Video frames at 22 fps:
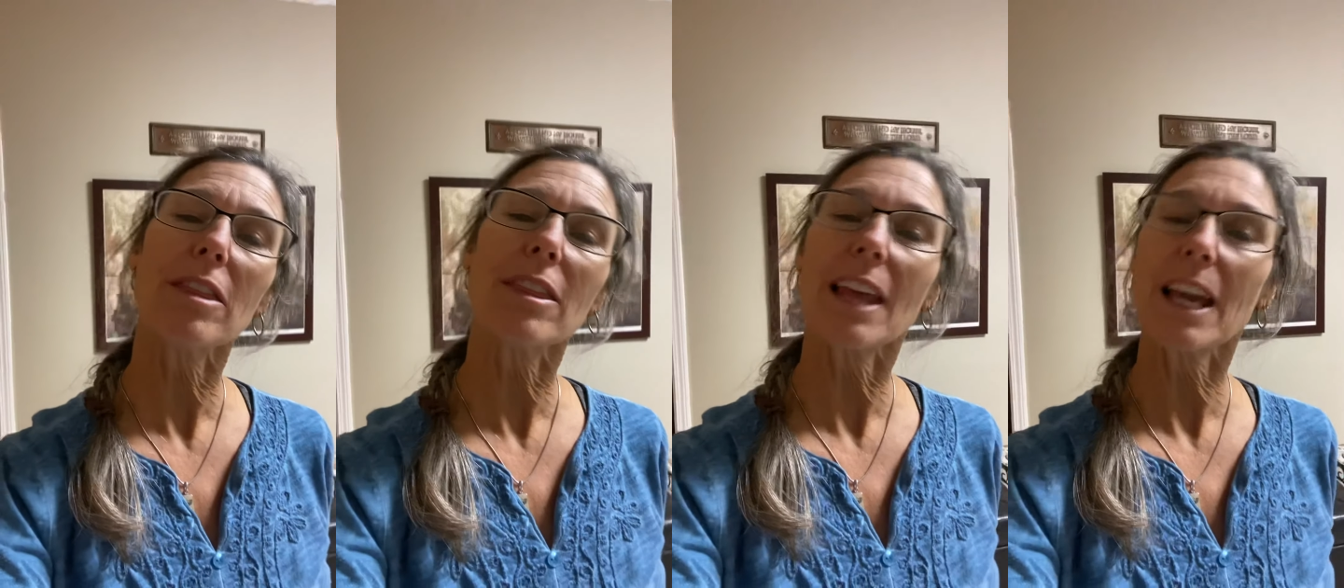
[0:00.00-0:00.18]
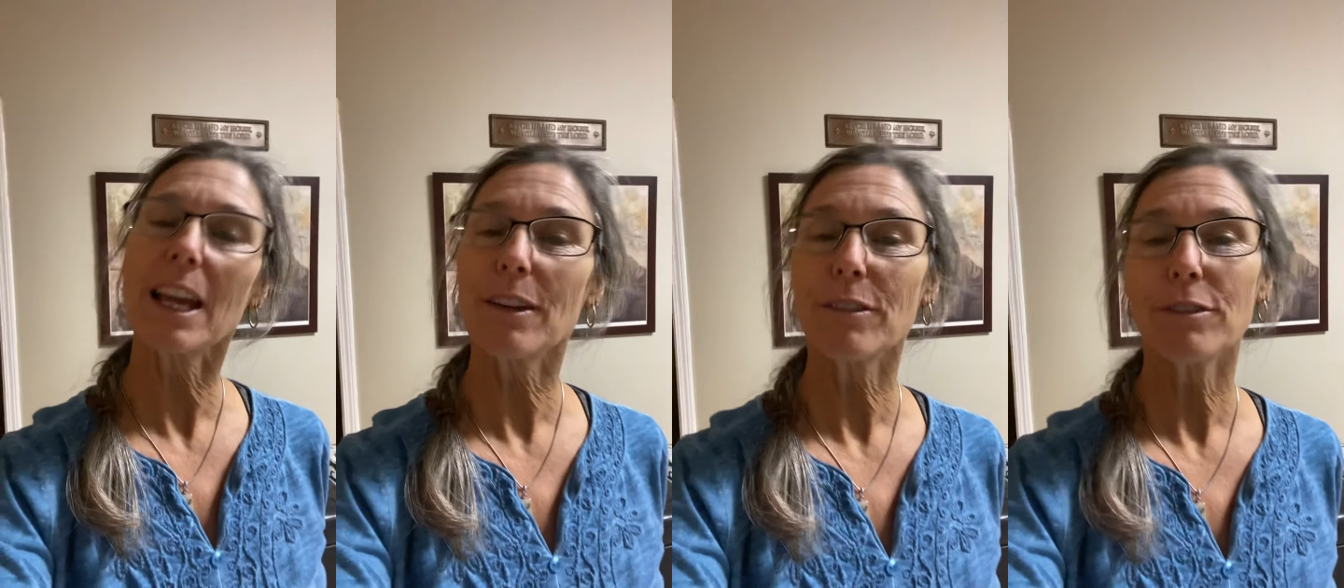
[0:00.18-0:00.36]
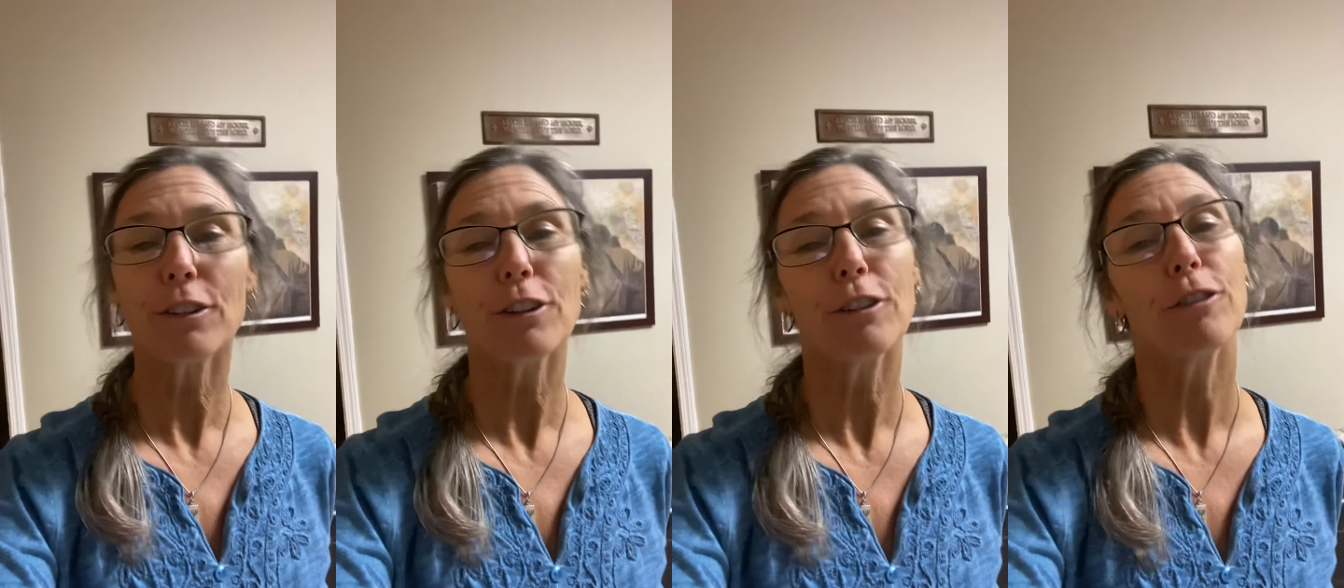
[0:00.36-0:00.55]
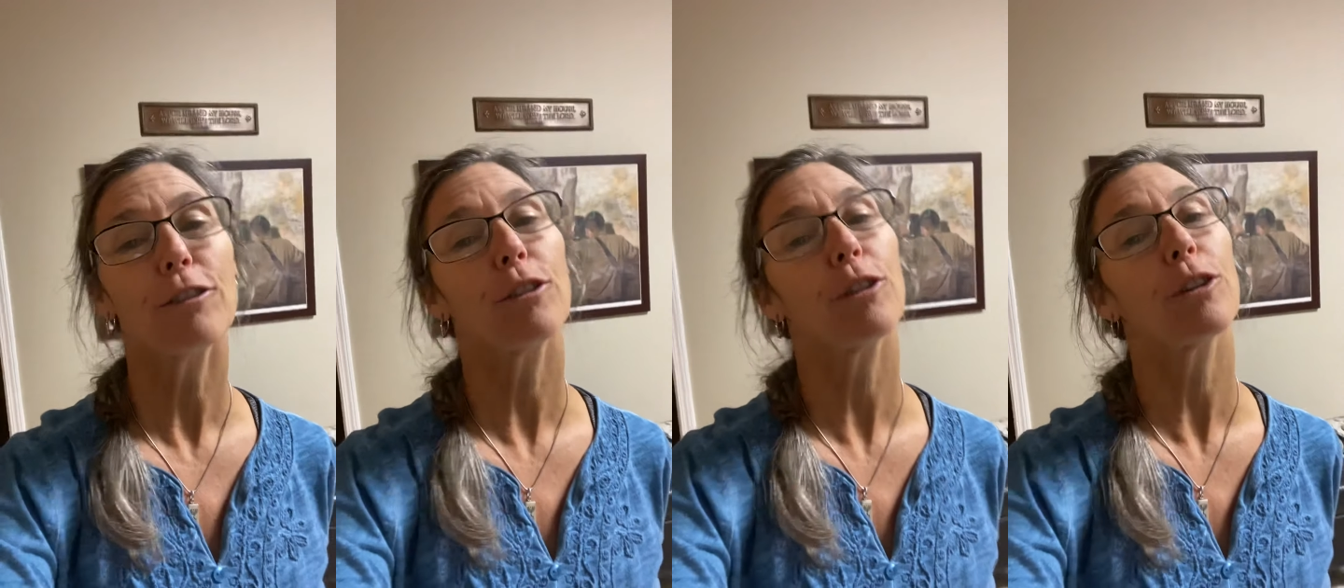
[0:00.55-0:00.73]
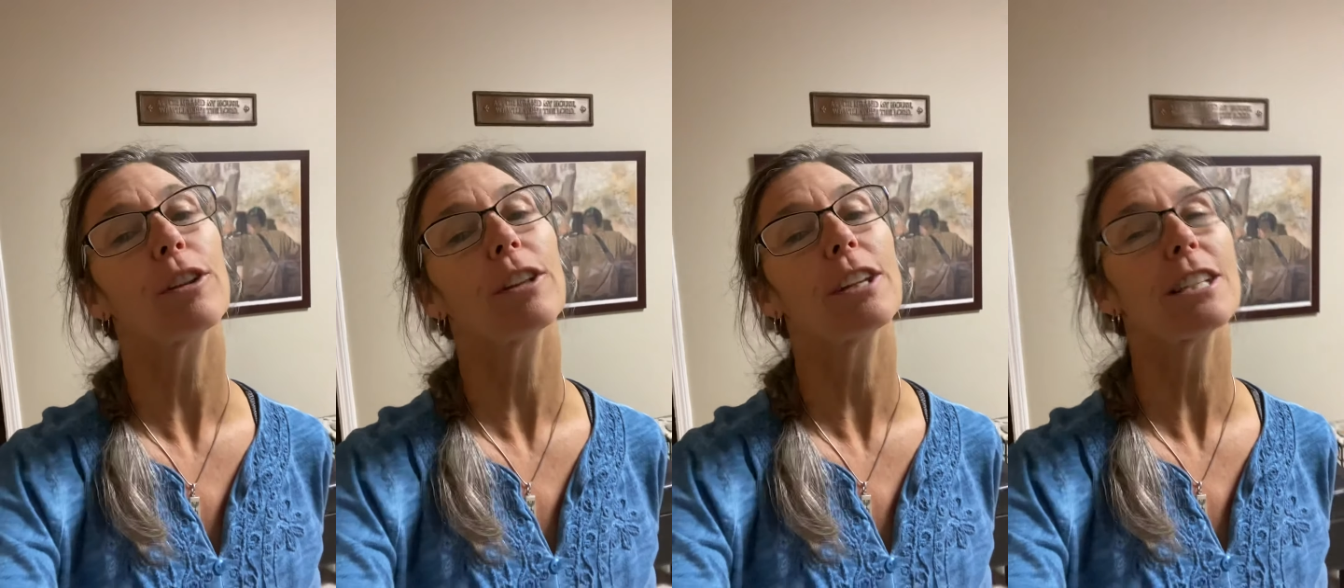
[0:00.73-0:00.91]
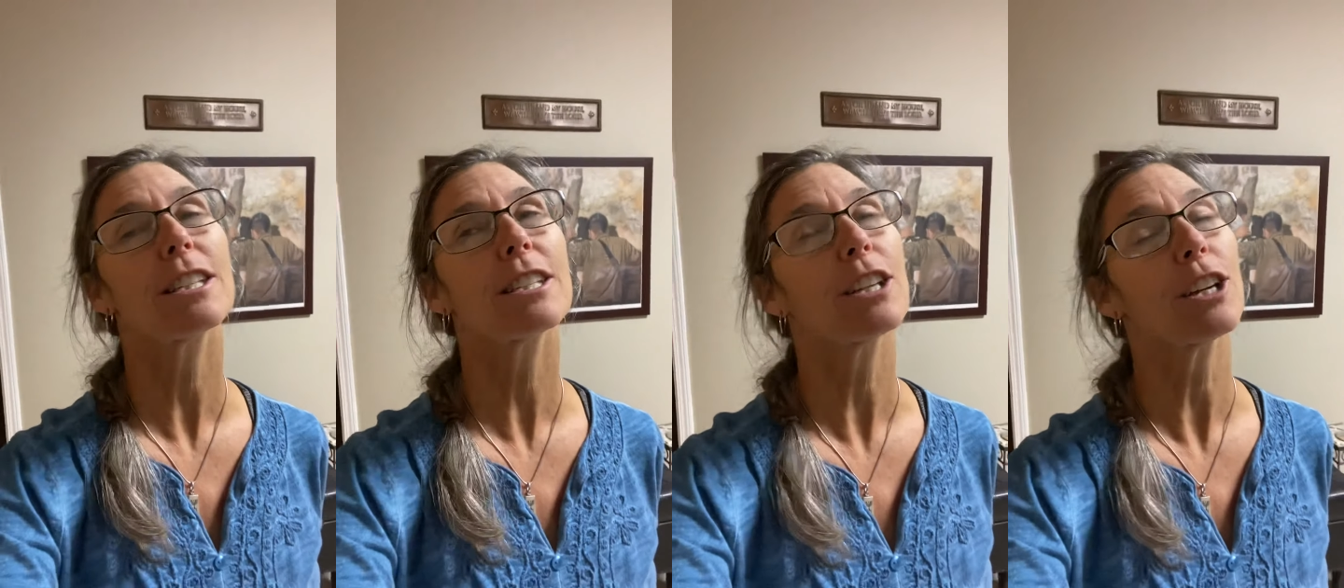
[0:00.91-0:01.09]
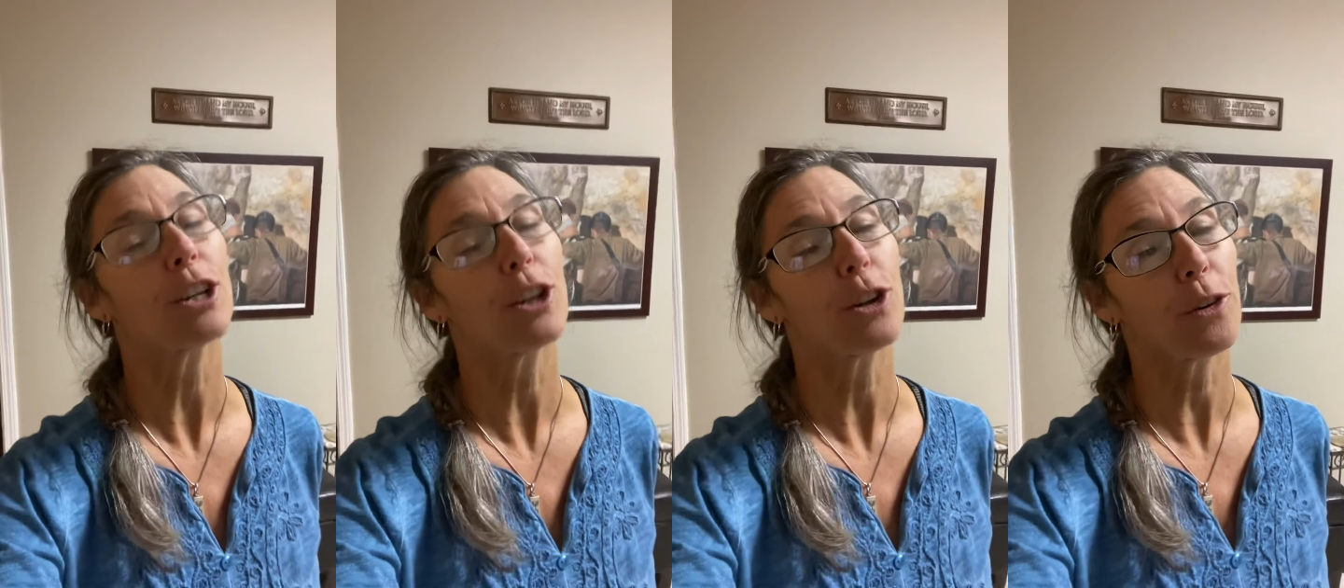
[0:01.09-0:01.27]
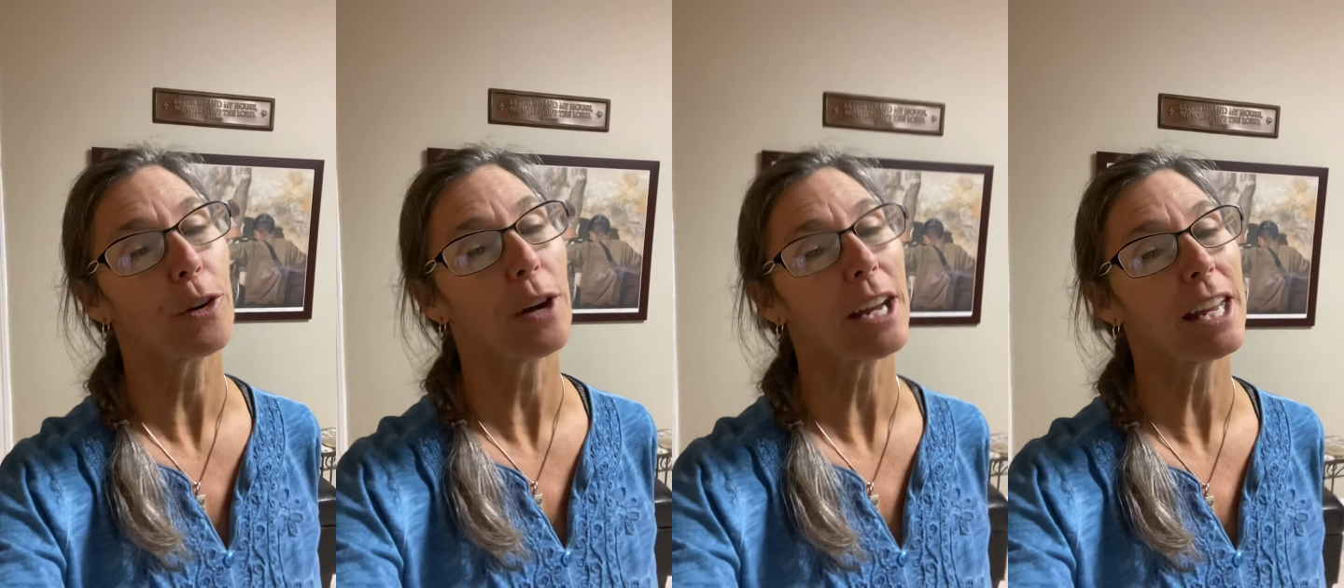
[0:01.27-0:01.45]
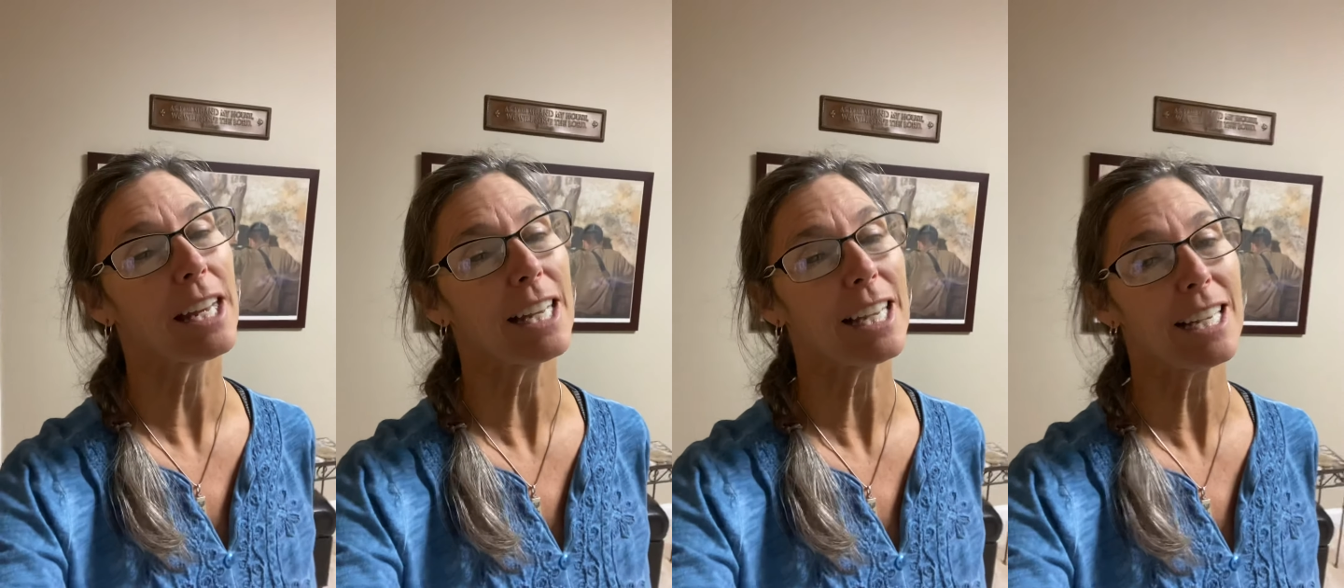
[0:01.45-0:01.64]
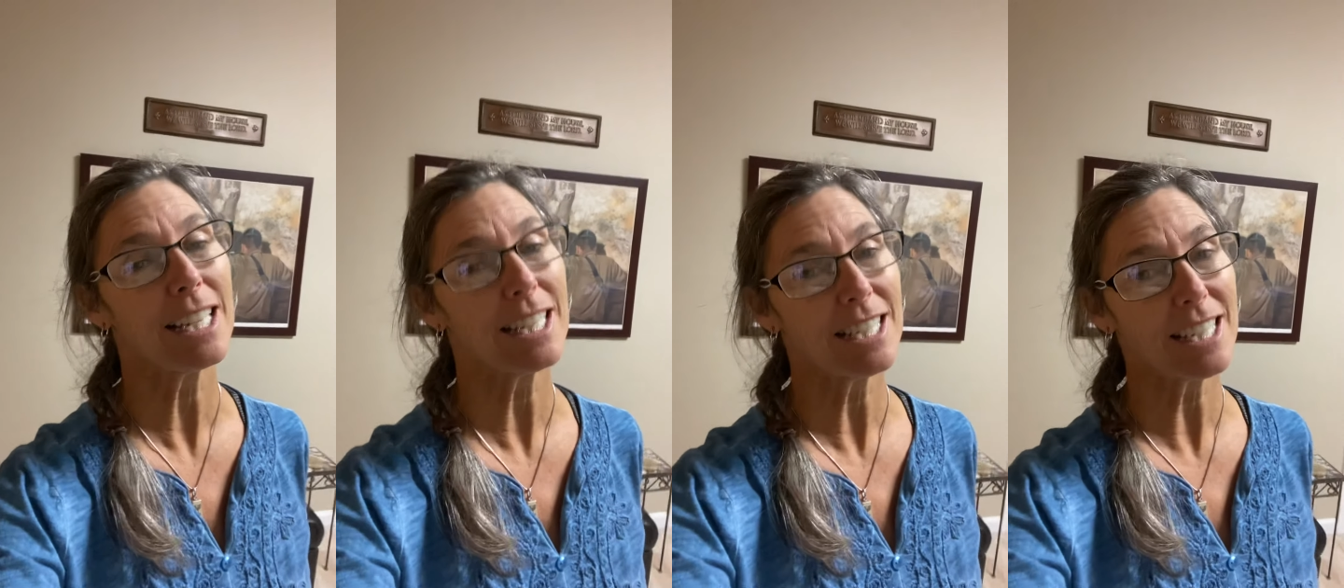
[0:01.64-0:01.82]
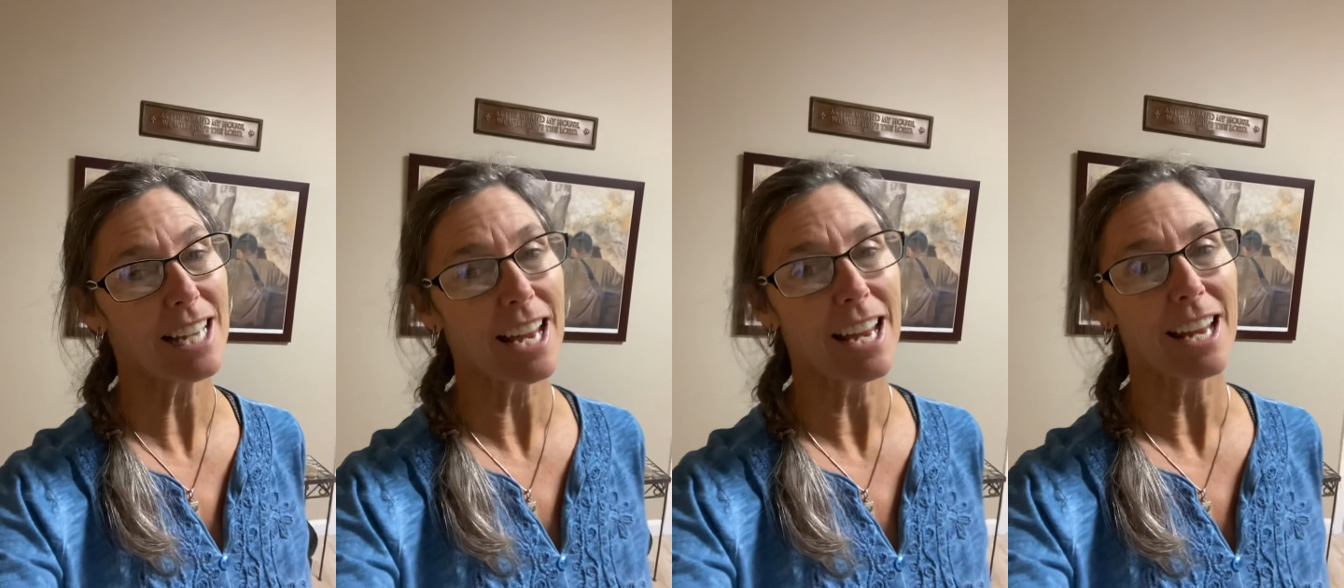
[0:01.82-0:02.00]
thankful for this
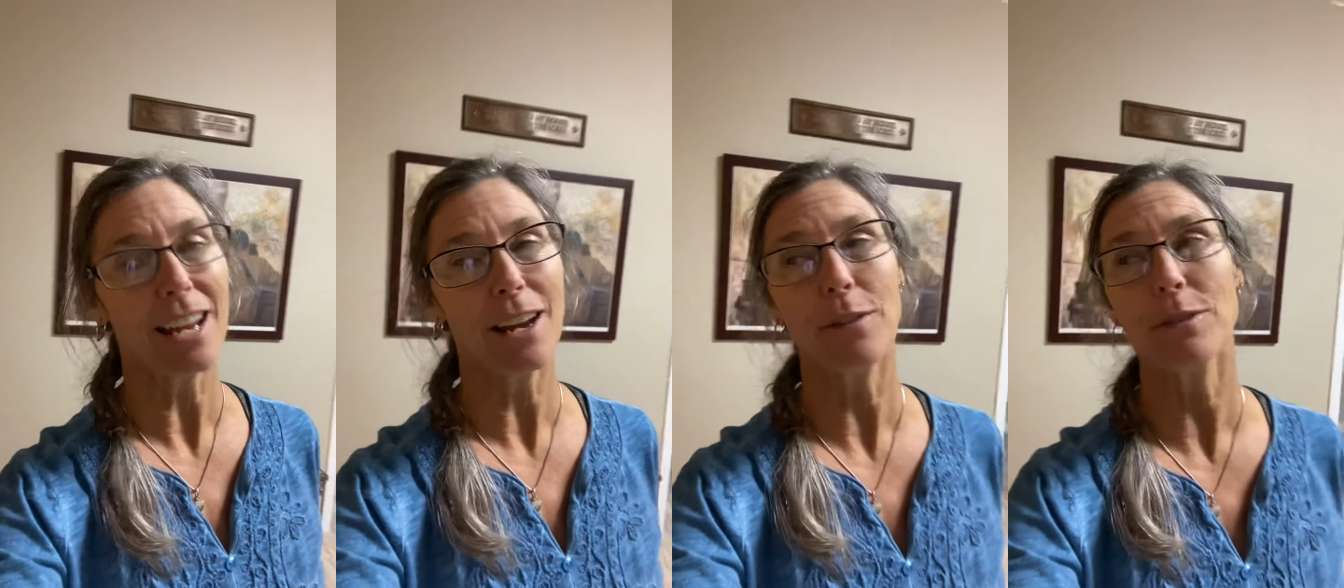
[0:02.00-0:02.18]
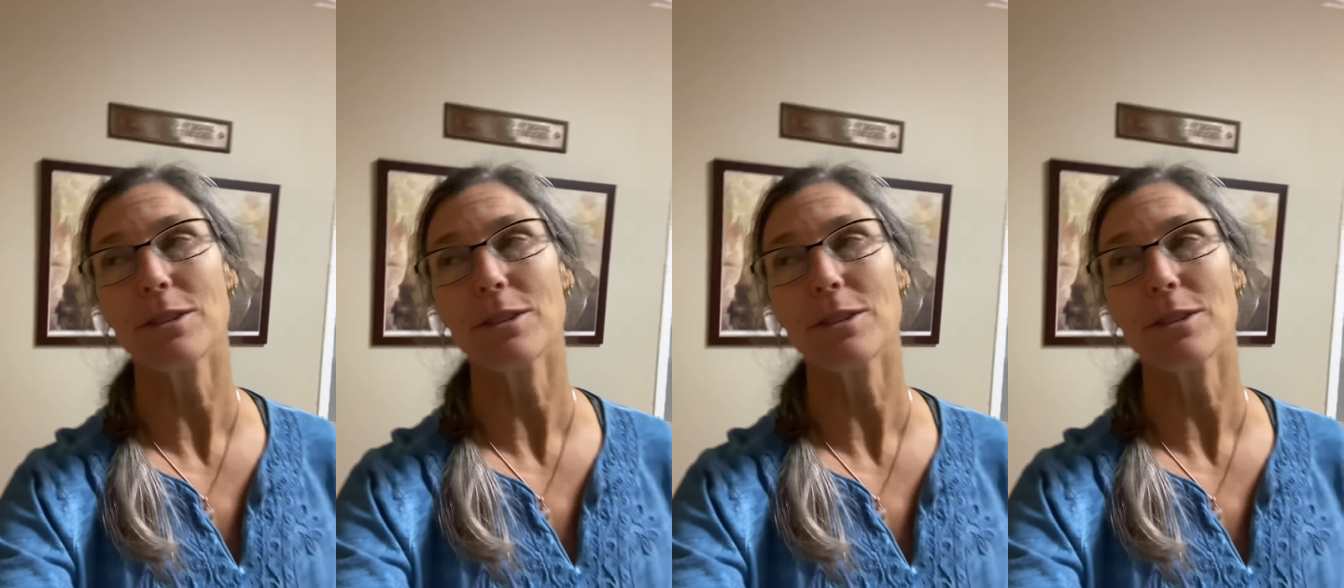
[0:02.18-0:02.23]
great day.